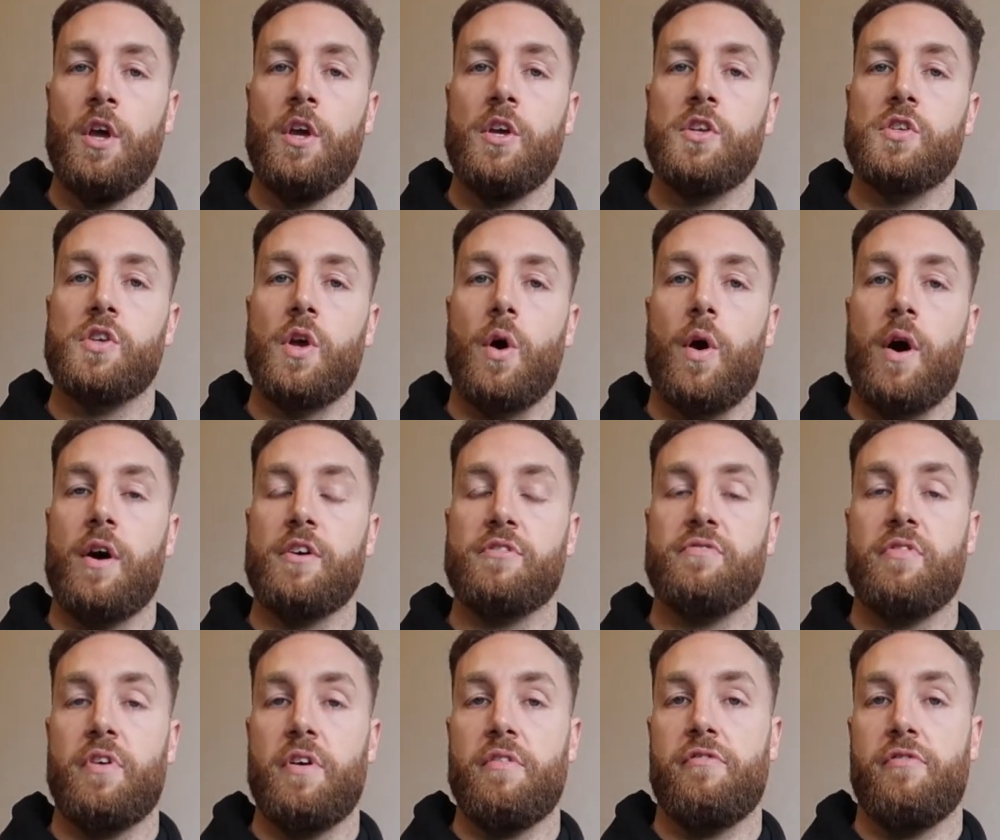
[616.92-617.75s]
So I was
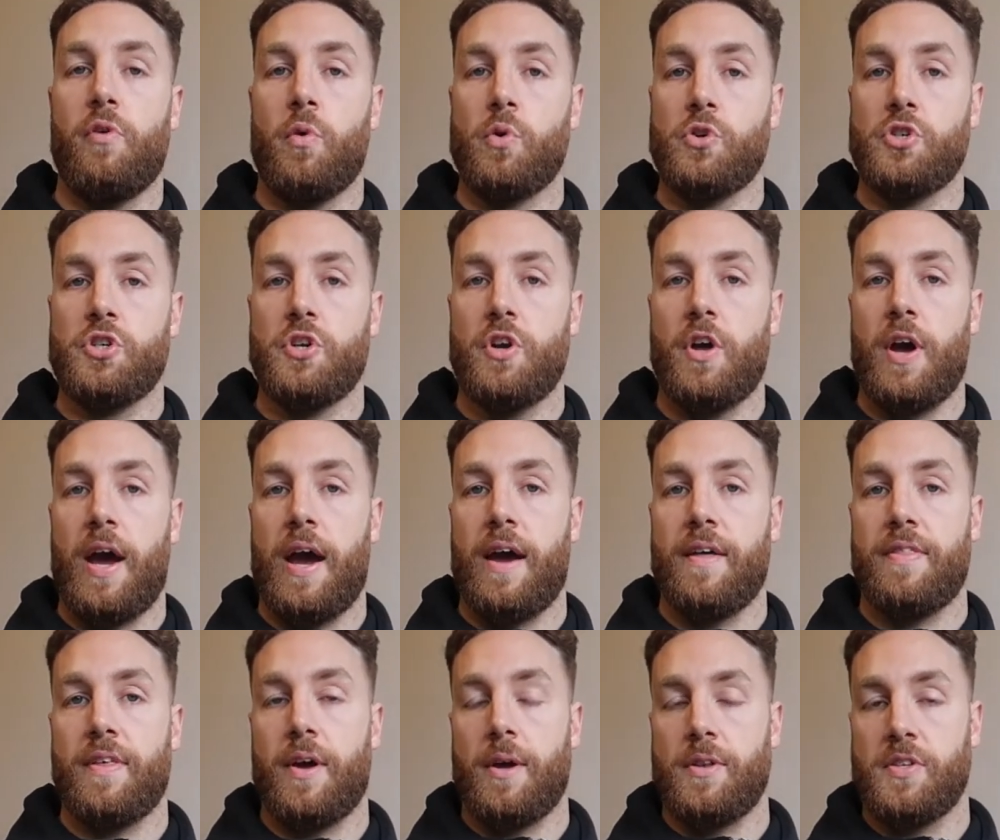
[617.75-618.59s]
very fortunate
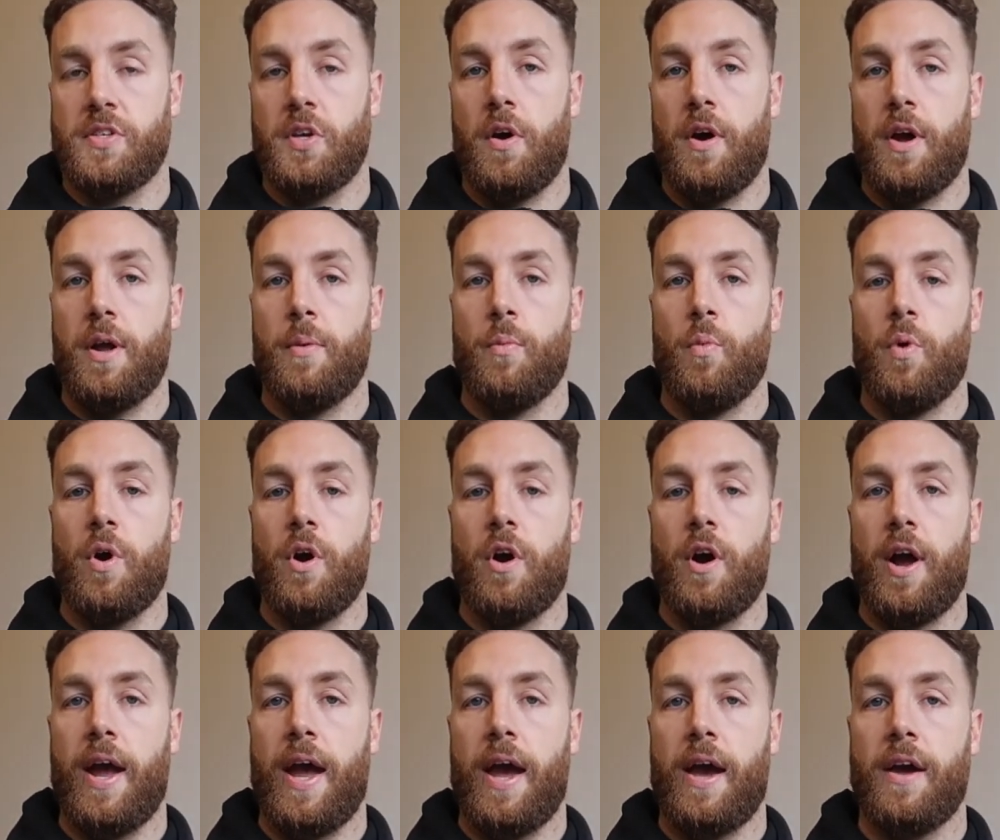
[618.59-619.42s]
at that time
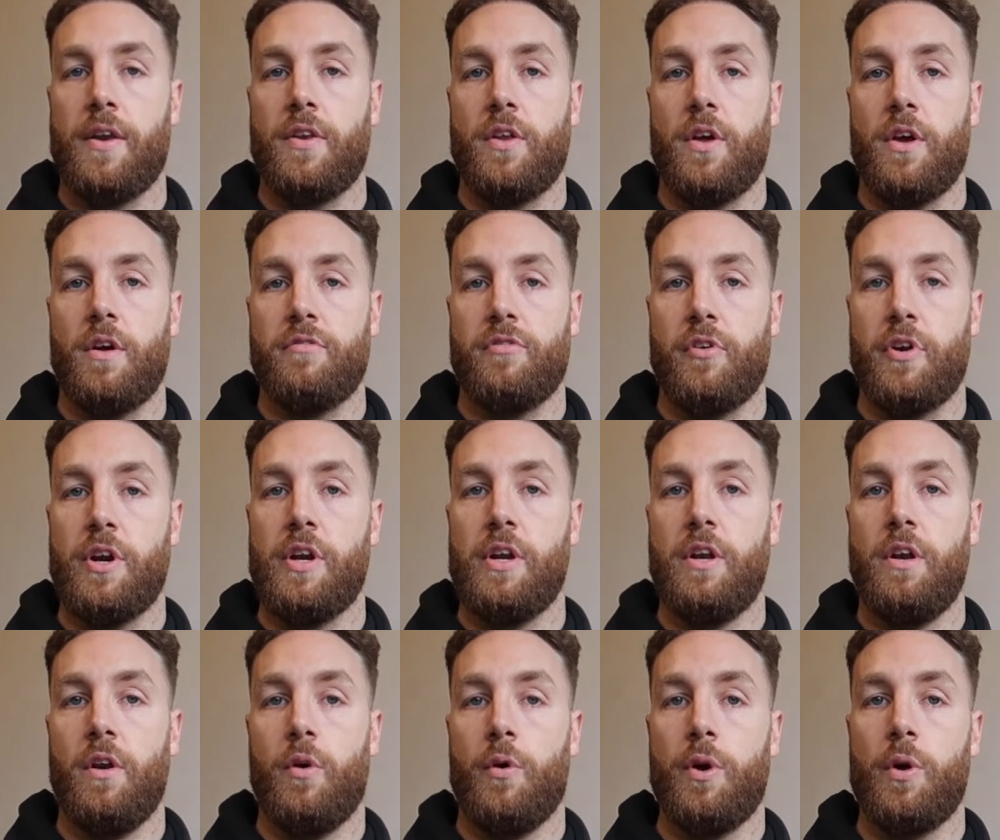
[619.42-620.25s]
where I had a very
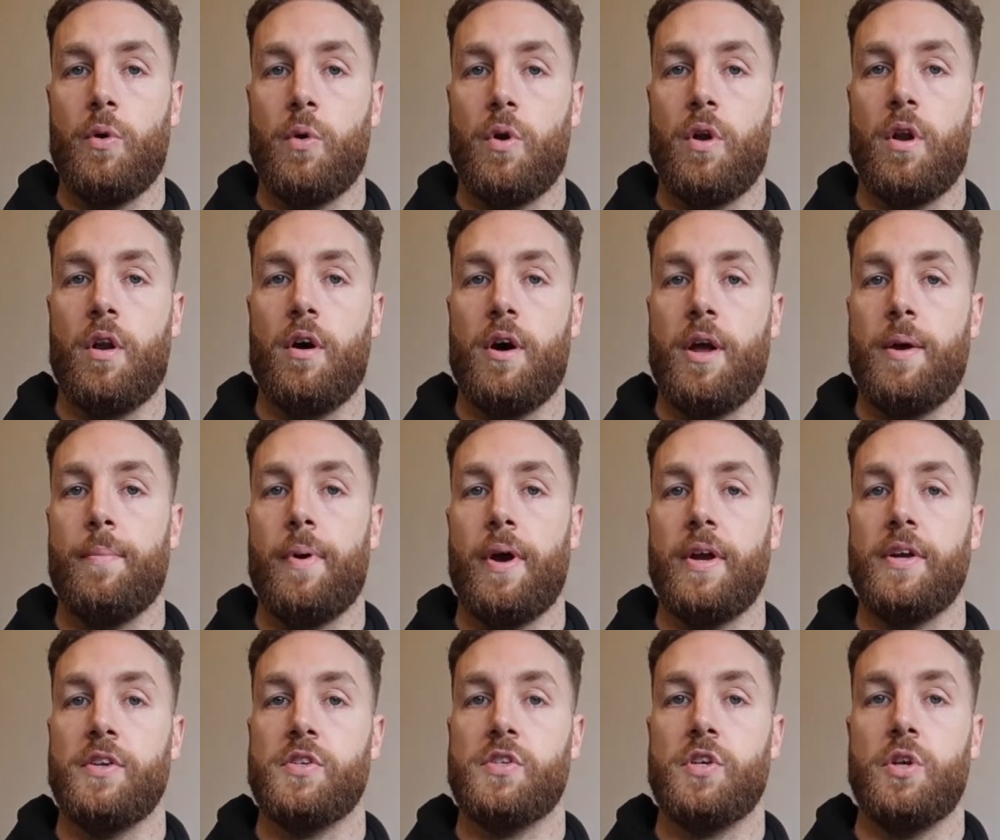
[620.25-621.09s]
loyal client
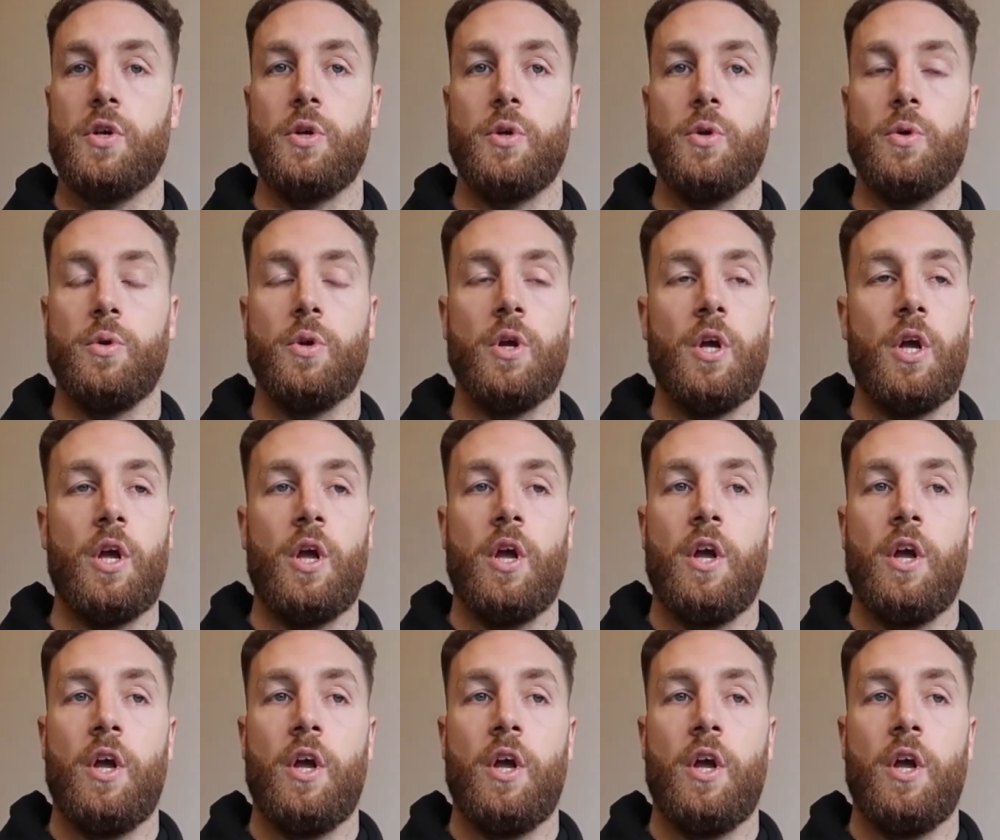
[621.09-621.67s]
base who,